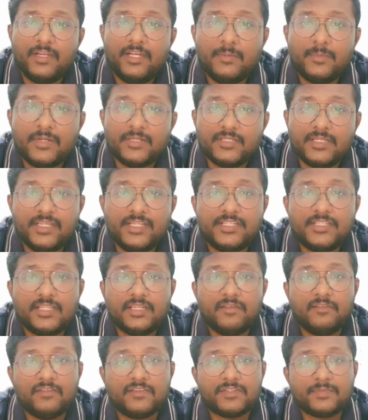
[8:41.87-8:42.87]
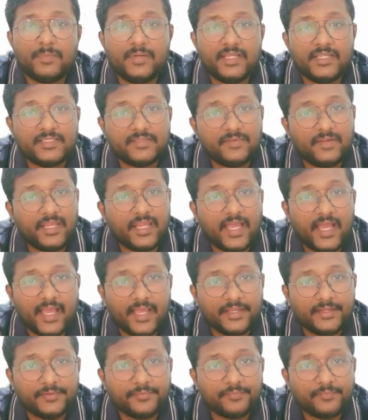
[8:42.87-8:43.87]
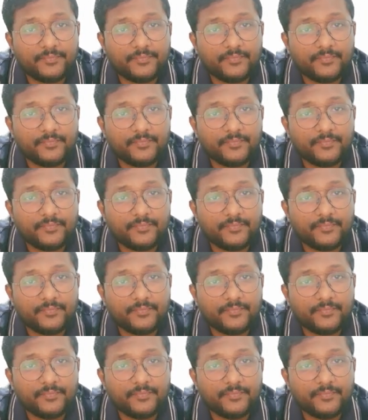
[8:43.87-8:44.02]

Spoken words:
field bus initial investment is very high.